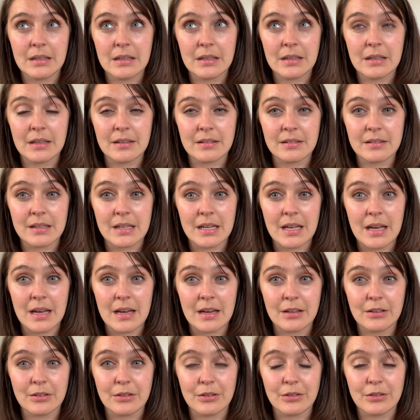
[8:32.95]
That's the
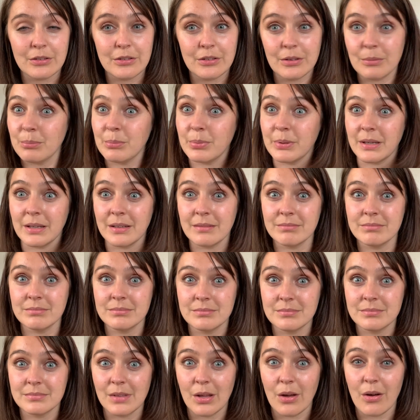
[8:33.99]
cat just jumping
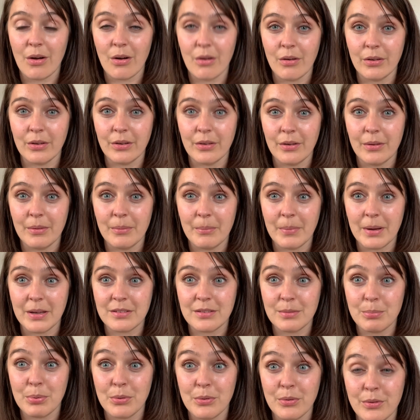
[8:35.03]
on my
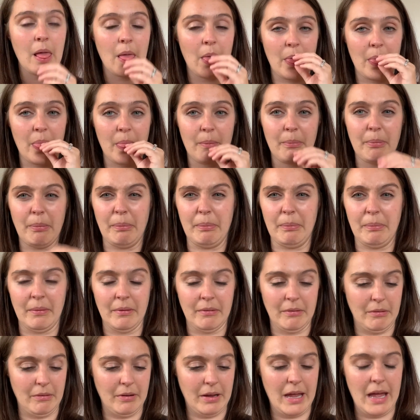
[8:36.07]
support. I've
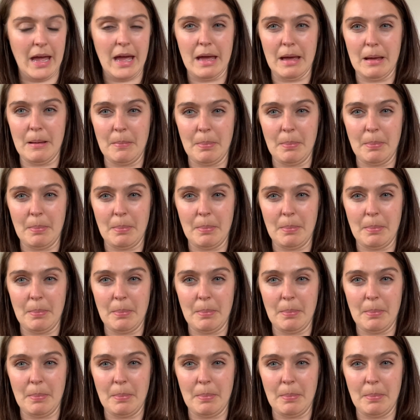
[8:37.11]
got cat hair.